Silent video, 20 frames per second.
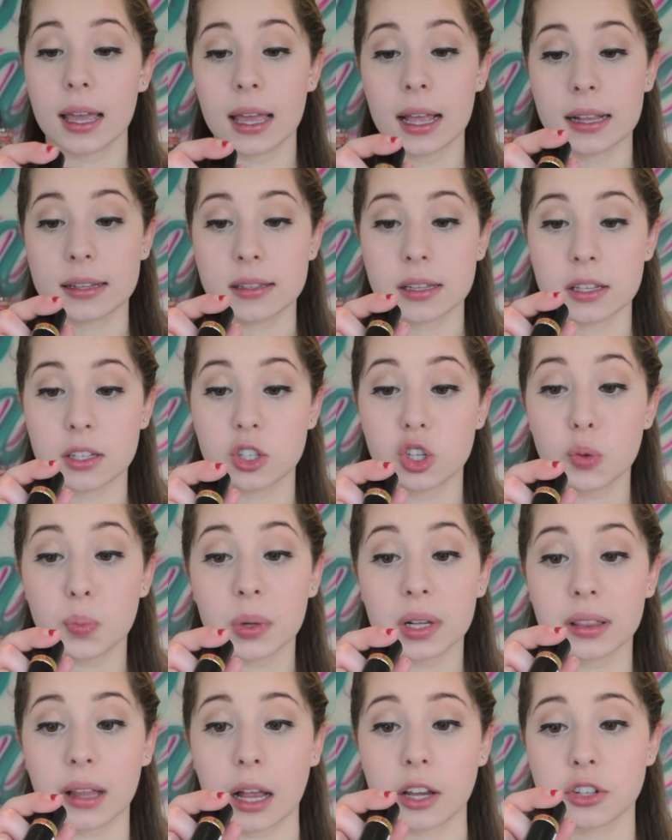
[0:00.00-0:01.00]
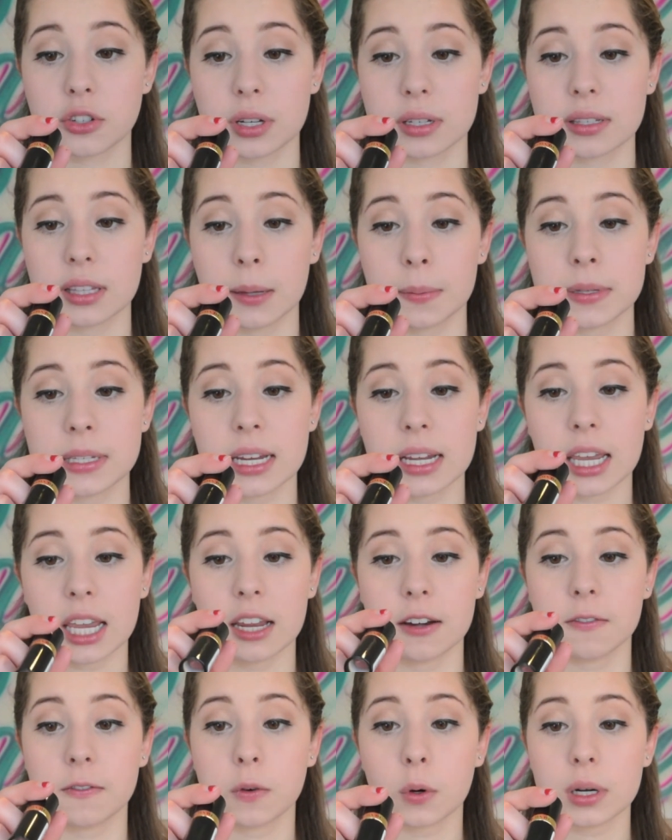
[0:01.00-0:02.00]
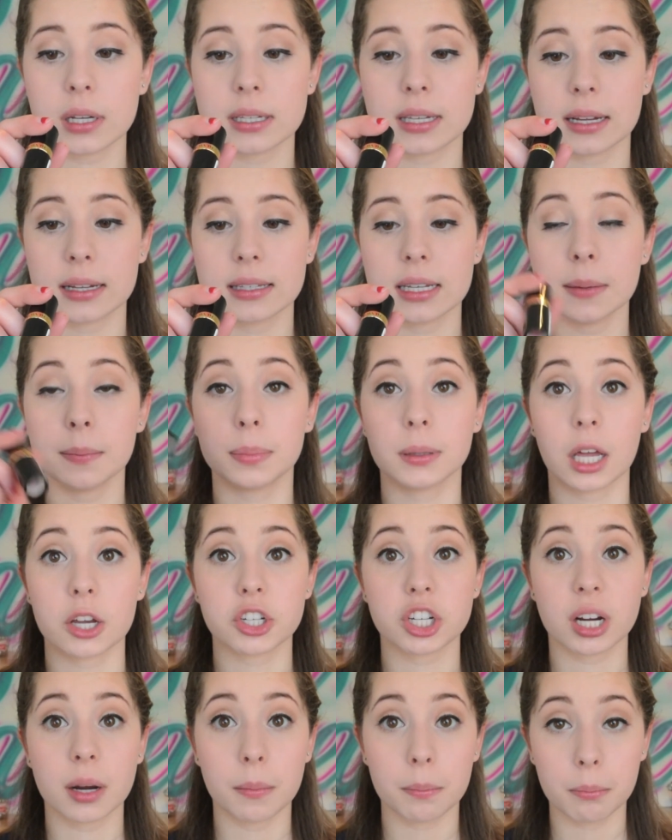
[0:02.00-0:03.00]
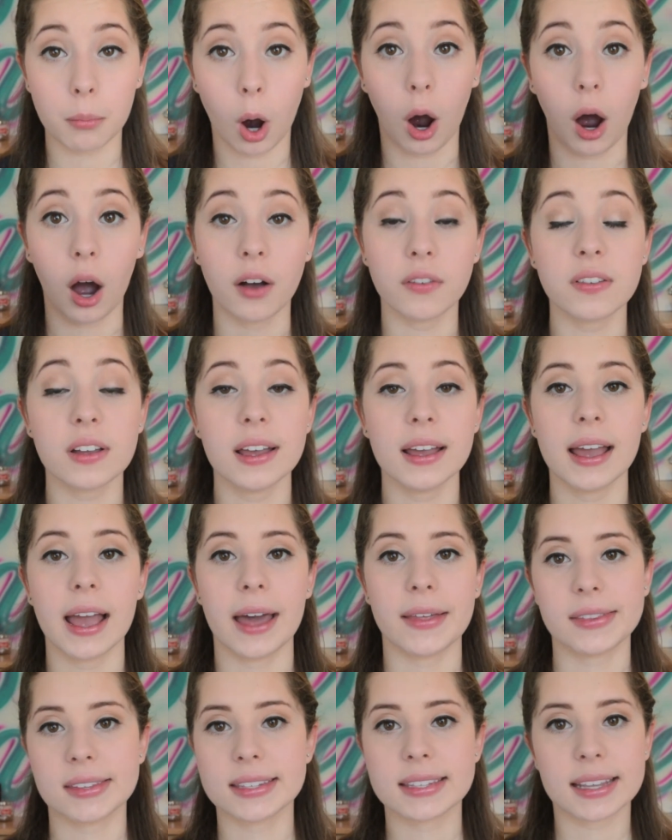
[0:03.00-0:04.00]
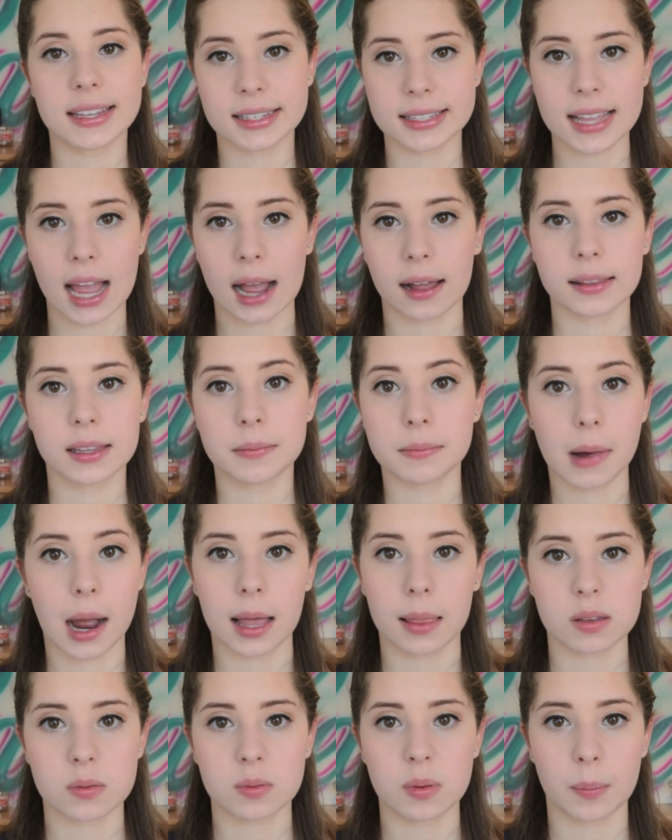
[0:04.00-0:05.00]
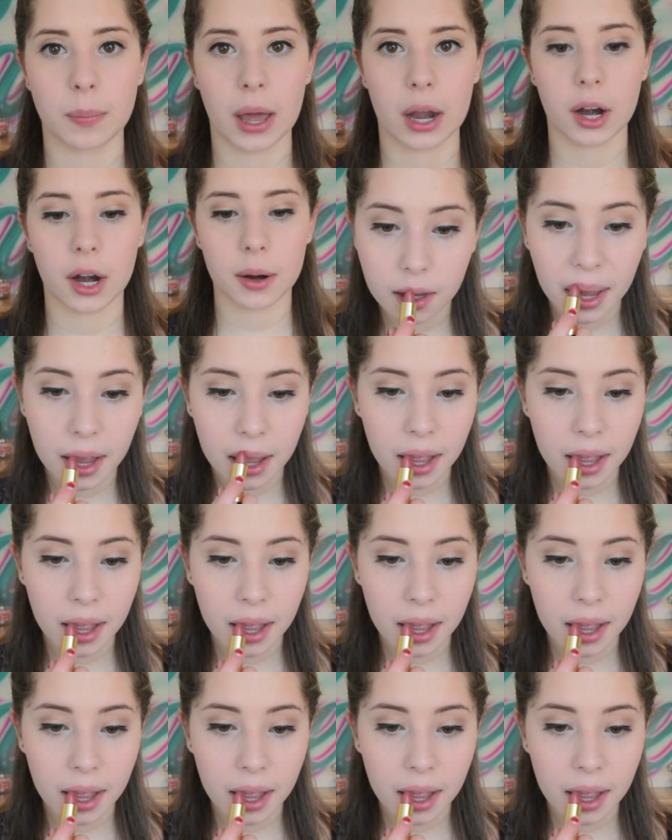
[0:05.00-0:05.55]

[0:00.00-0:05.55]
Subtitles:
It's the Super Lustrous lipstick in 460 Blushing Mauve, and this is exactly my lips but better.